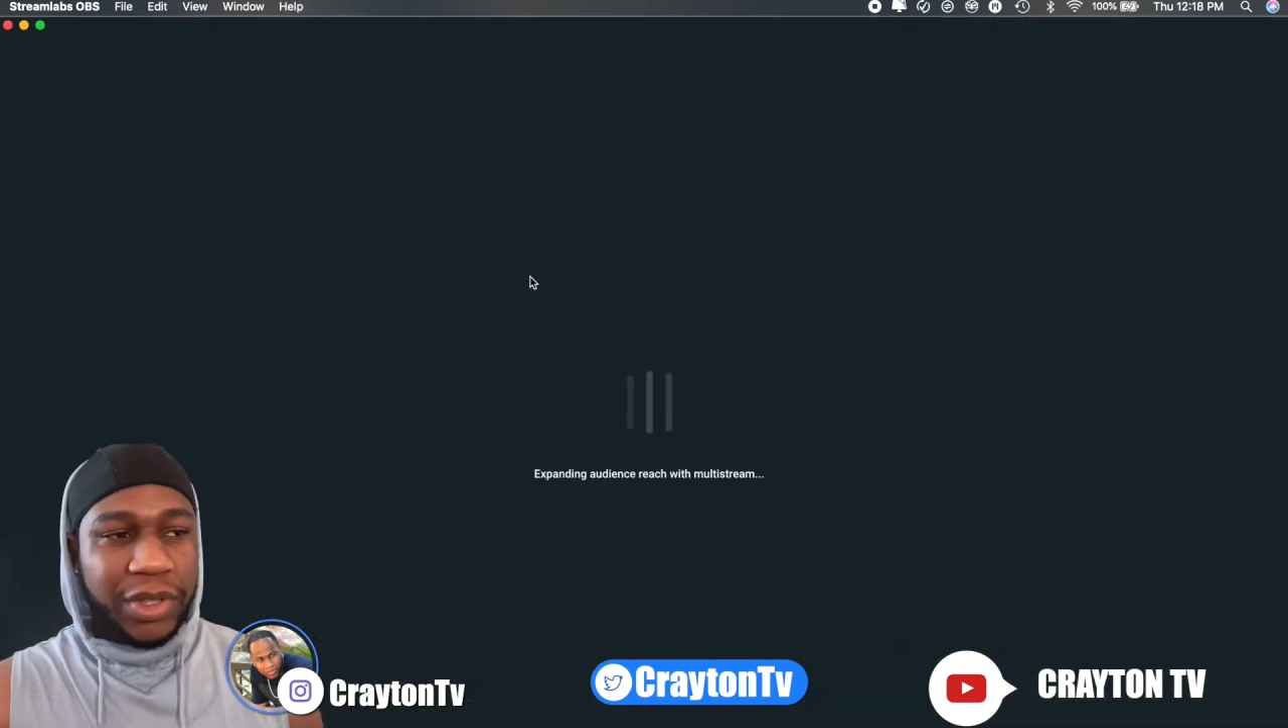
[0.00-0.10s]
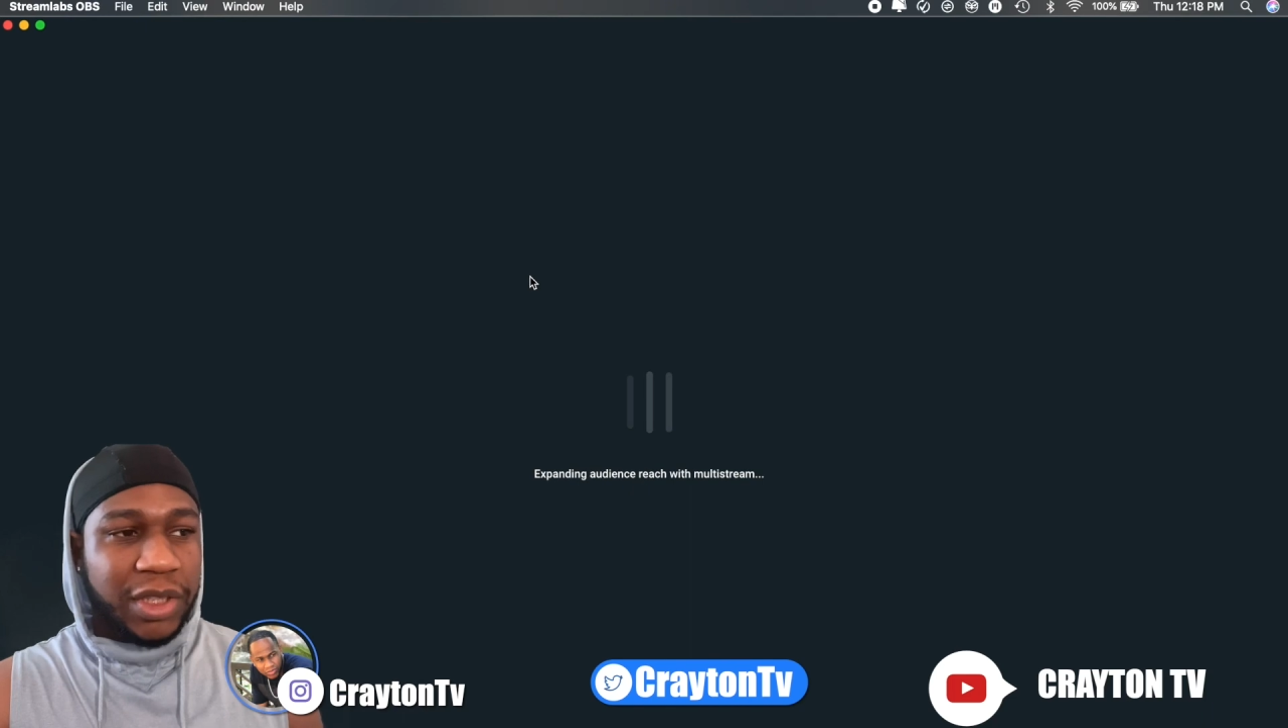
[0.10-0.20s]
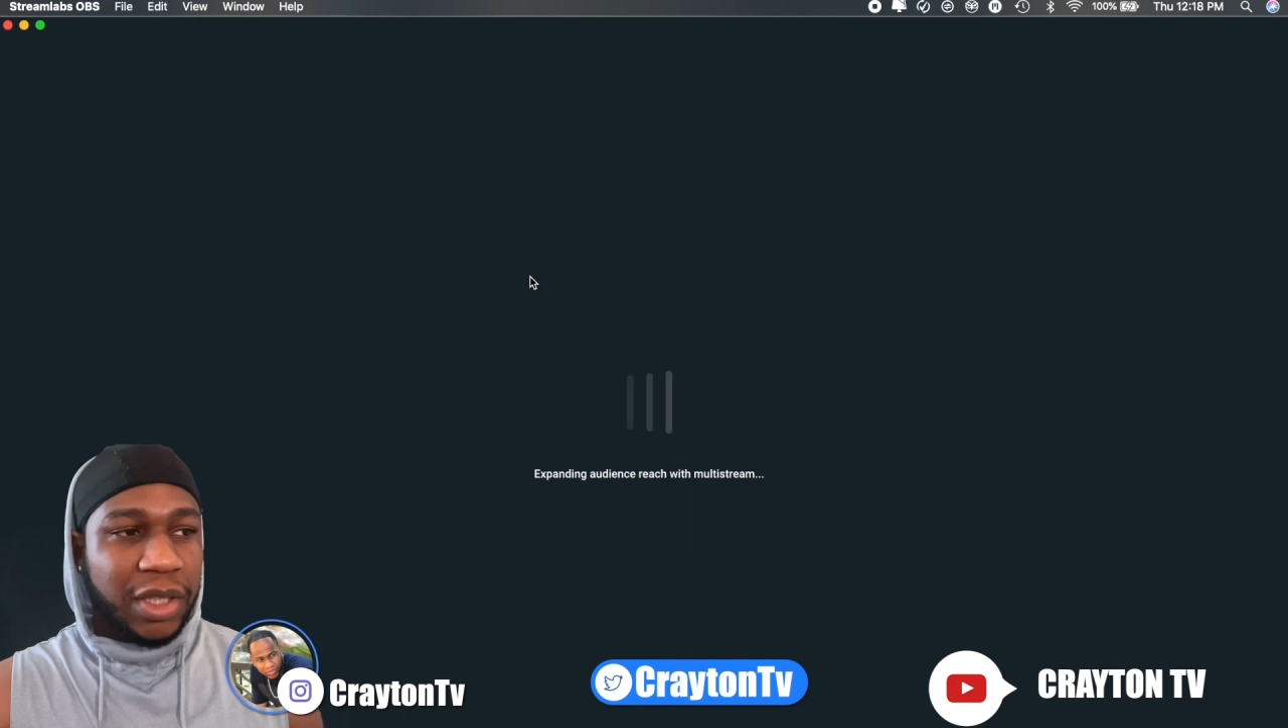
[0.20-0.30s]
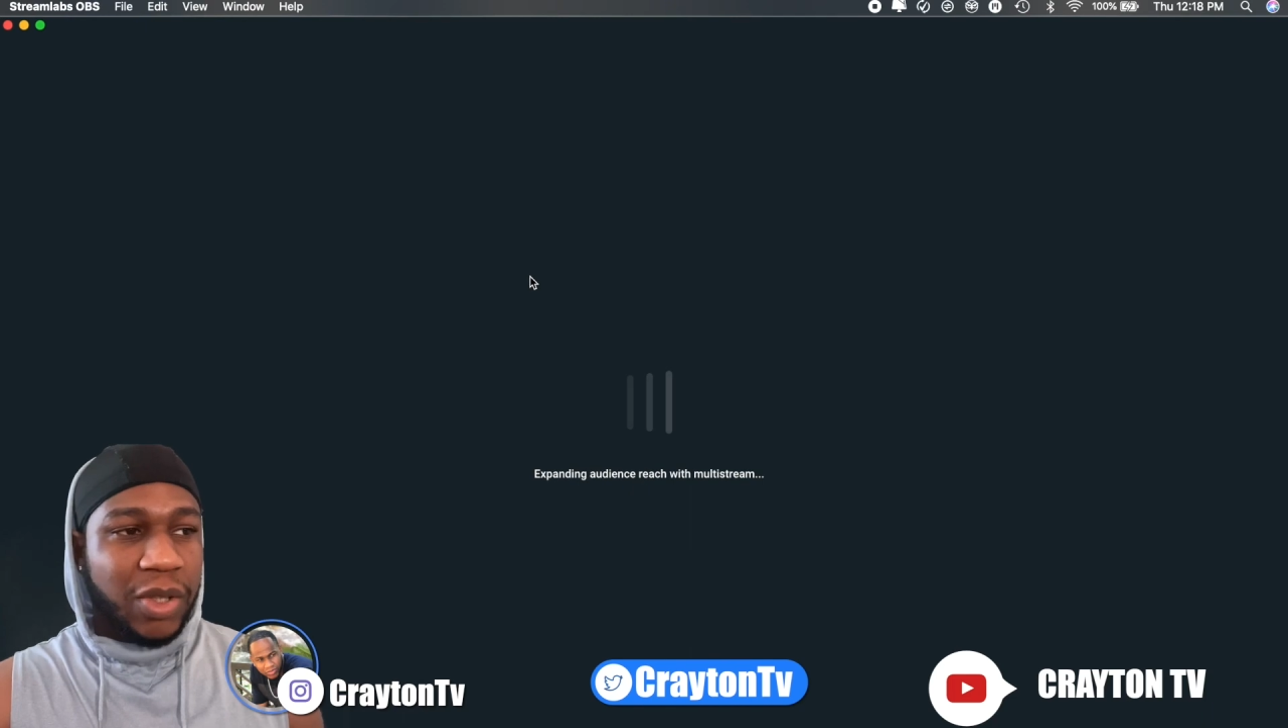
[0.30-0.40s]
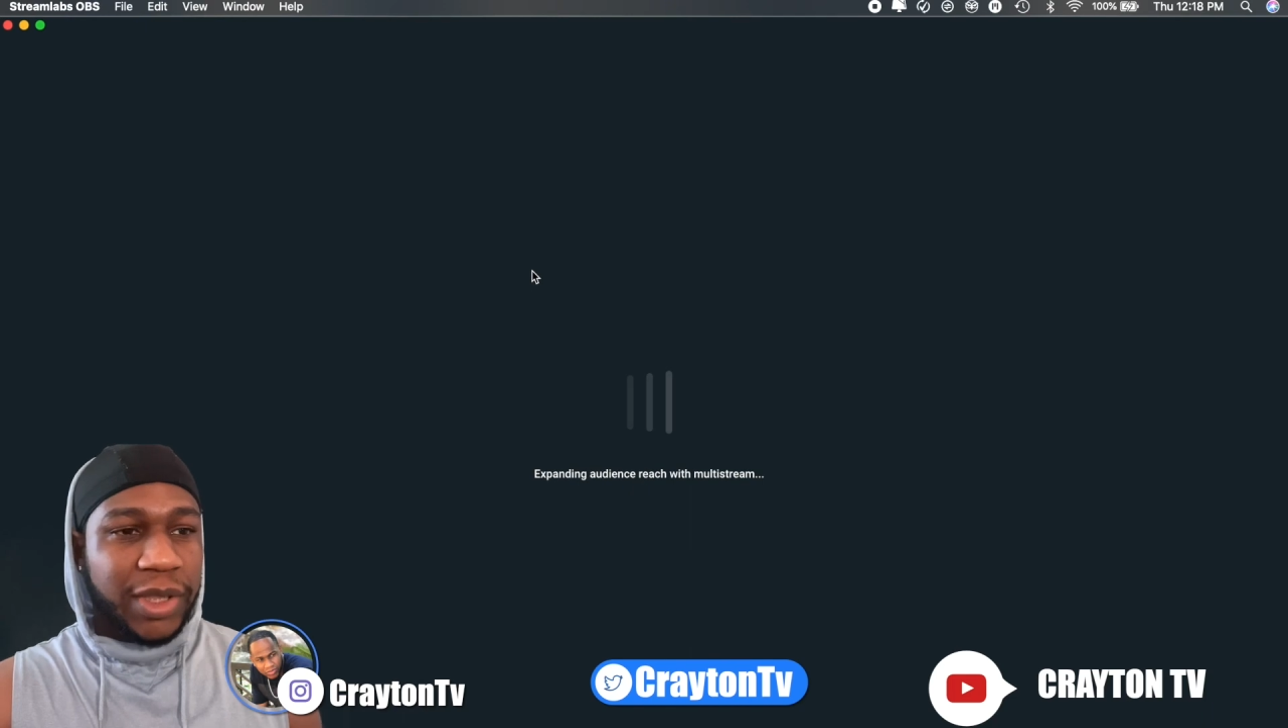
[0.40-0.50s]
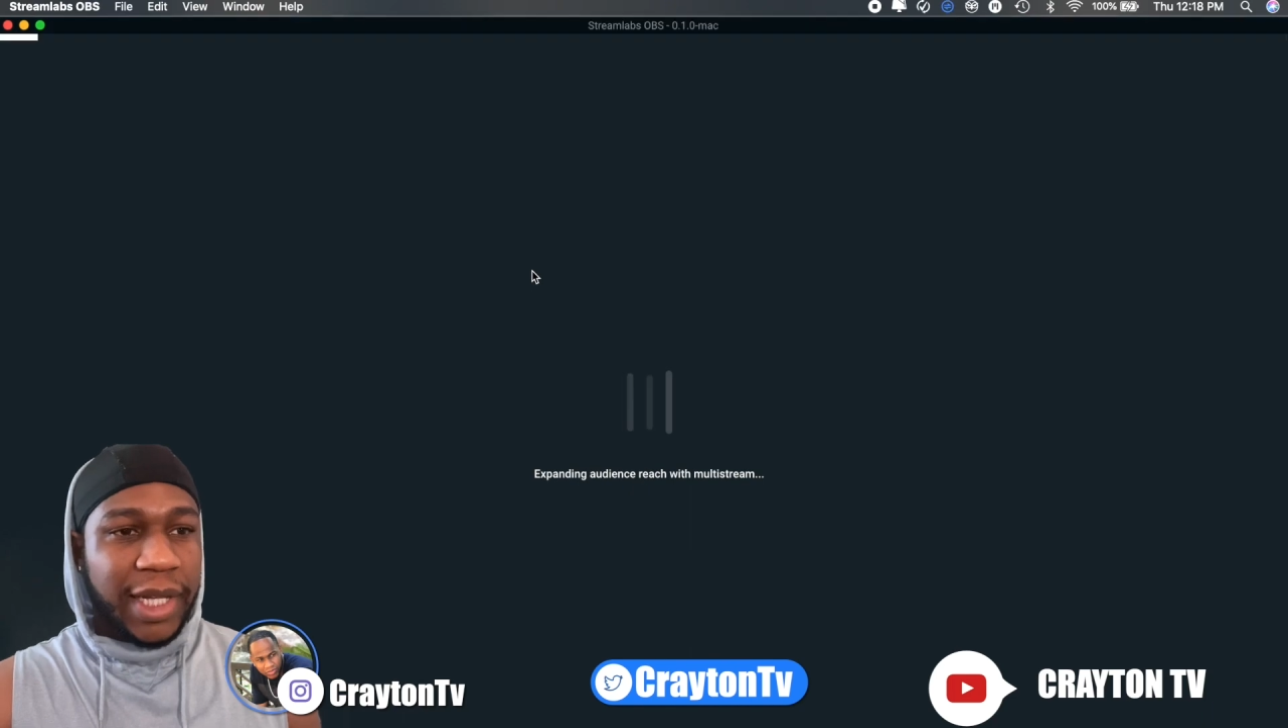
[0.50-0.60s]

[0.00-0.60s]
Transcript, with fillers: just close it